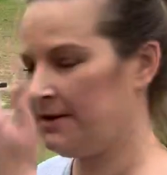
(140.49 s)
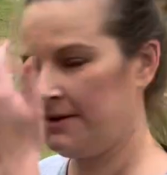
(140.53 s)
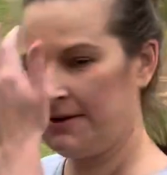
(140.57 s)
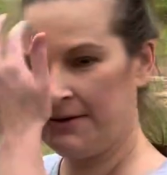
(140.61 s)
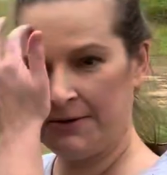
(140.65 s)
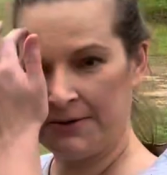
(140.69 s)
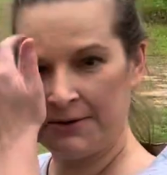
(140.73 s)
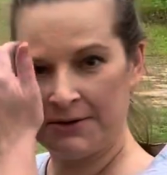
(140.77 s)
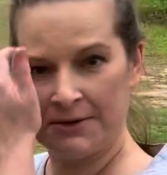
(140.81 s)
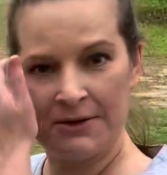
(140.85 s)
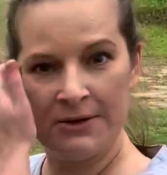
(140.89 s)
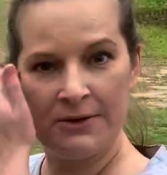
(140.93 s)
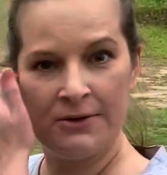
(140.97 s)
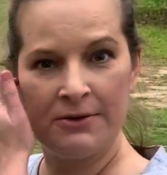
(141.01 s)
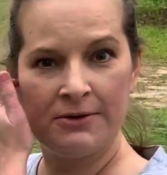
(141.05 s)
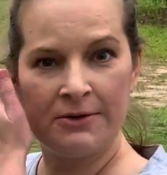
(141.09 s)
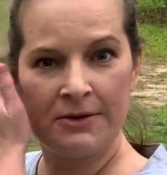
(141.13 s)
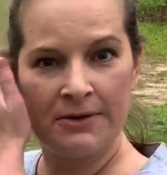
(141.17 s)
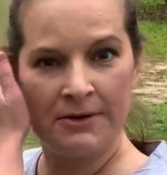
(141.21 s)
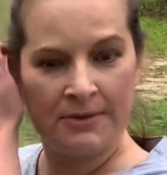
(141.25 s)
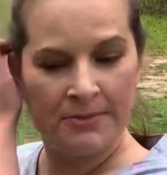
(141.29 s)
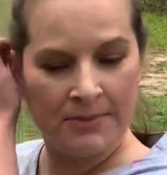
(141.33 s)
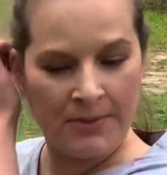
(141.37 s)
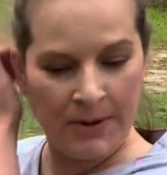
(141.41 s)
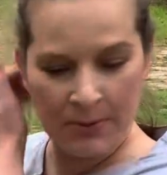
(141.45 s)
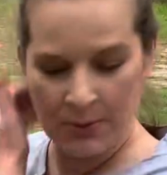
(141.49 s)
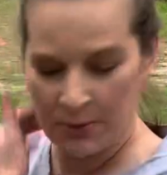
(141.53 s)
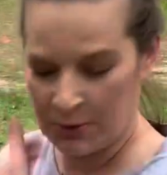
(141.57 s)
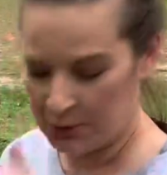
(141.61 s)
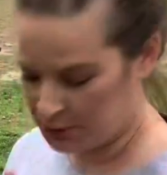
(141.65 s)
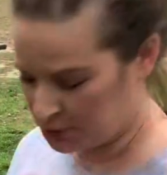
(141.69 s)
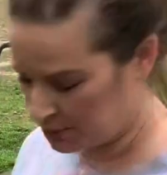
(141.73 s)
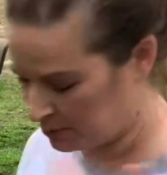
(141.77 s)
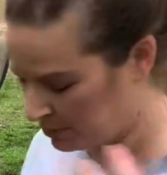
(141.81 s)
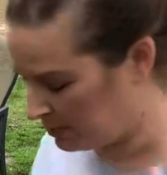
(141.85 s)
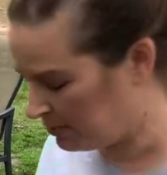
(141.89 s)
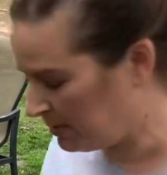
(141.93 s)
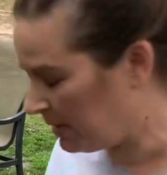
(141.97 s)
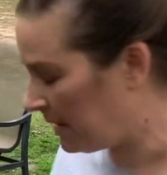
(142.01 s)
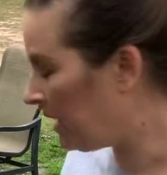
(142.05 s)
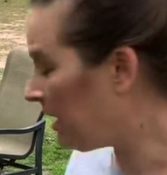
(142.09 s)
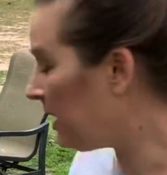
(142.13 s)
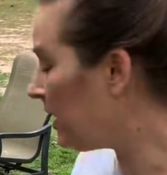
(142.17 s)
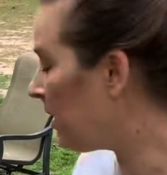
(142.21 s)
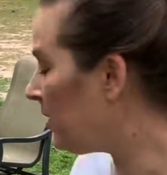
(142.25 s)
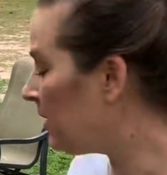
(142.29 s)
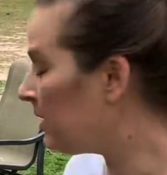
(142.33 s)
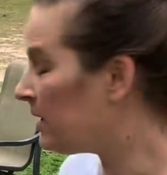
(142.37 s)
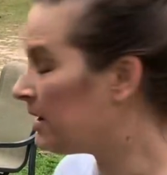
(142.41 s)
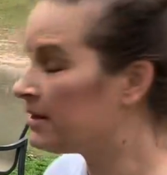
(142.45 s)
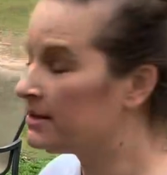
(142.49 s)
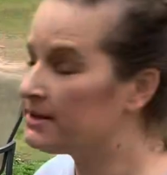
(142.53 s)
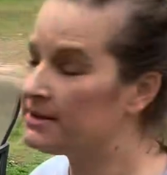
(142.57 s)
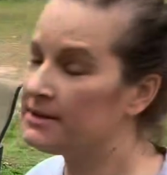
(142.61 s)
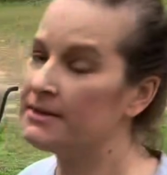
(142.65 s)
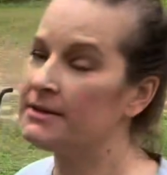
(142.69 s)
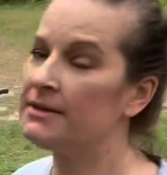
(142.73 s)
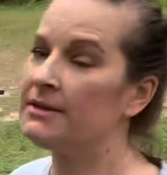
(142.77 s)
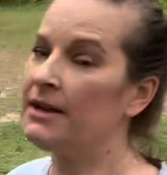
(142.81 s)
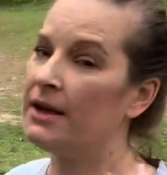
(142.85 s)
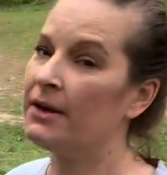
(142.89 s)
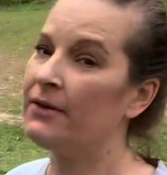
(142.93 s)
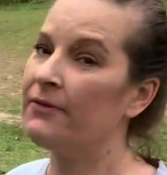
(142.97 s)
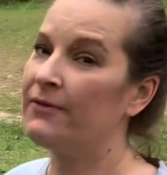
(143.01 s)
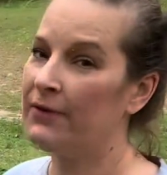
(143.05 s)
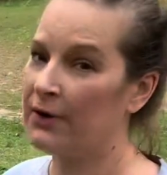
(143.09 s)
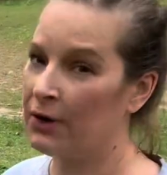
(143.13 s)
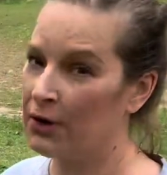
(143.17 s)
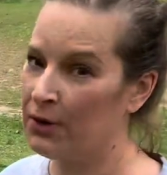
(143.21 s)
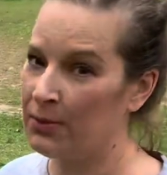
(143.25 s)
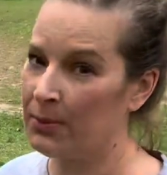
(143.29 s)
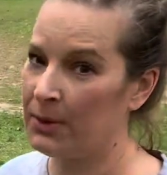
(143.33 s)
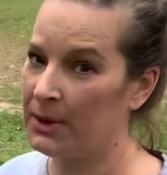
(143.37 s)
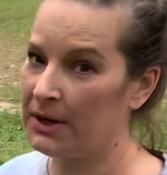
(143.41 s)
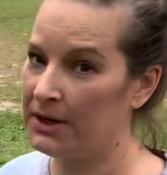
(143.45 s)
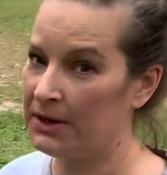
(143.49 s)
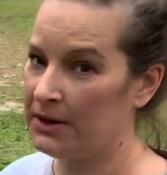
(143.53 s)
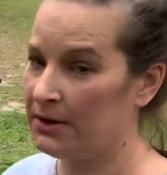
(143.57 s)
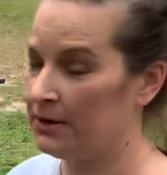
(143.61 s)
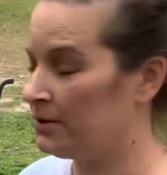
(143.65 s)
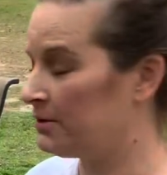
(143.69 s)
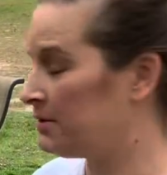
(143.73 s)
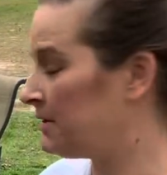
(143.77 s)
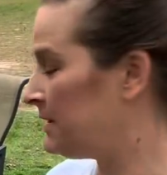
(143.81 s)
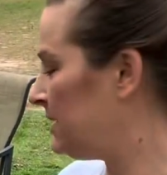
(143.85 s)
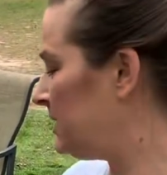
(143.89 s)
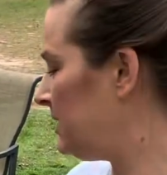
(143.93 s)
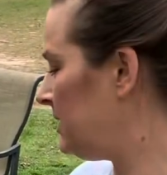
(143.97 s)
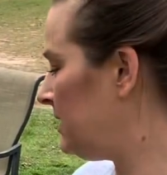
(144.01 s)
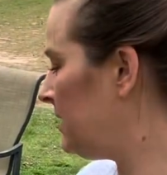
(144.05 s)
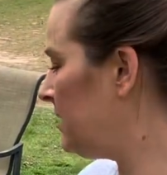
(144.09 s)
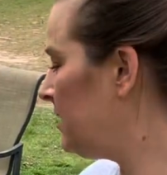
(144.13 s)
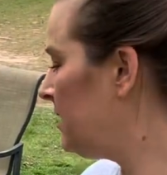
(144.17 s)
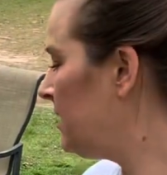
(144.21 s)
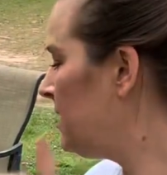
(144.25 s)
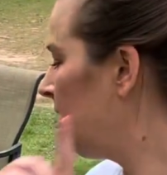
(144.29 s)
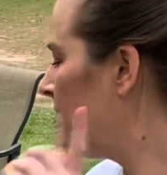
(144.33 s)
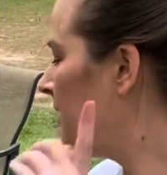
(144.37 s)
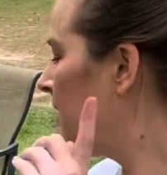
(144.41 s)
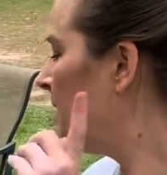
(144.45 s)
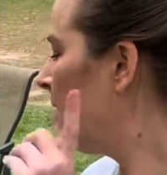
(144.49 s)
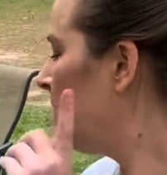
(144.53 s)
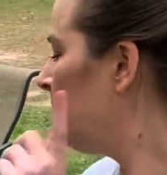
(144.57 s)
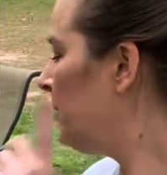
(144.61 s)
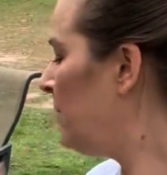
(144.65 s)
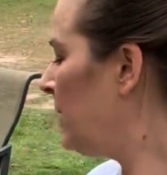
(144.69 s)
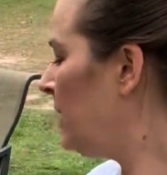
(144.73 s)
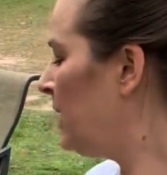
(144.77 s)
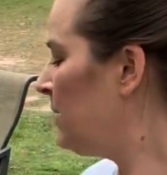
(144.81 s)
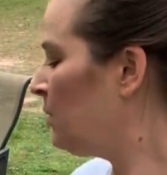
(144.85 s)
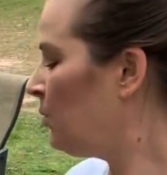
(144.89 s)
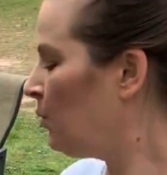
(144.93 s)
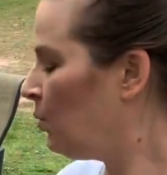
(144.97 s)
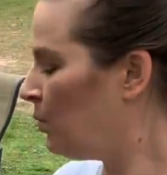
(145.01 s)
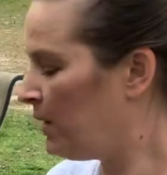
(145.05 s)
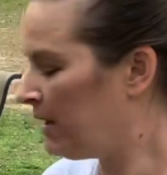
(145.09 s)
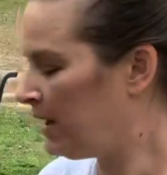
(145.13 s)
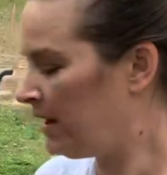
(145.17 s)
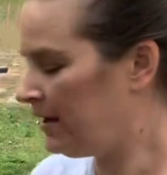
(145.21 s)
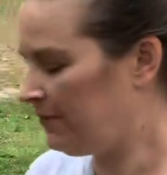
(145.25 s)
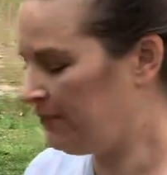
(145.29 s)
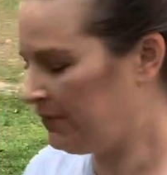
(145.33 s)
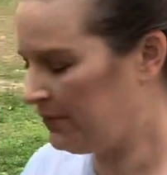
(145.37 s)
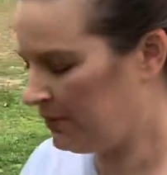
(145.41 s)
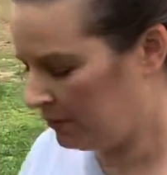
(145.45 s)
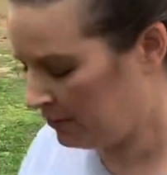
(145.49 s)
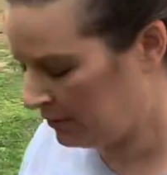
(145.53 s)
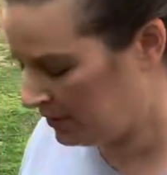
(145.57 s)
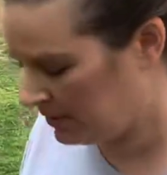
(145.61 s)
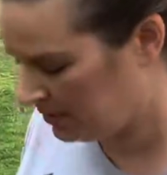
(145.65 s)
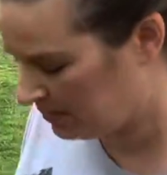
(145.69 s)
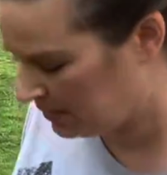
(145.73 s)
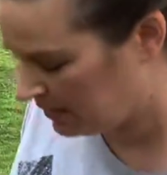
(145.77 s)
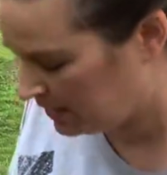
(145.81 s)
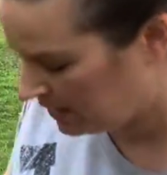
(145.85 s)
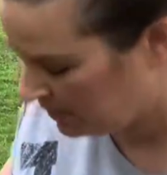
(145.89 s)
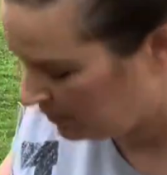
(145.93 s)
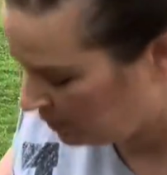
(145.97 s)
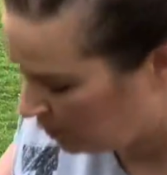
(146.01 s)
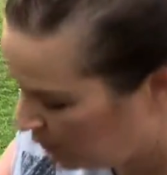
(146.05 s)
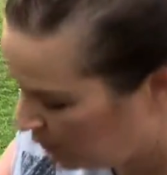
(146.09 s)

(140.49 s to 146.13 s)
you know, excuse my wardrobe and my hair, it's like very windy here today. But what I fill them up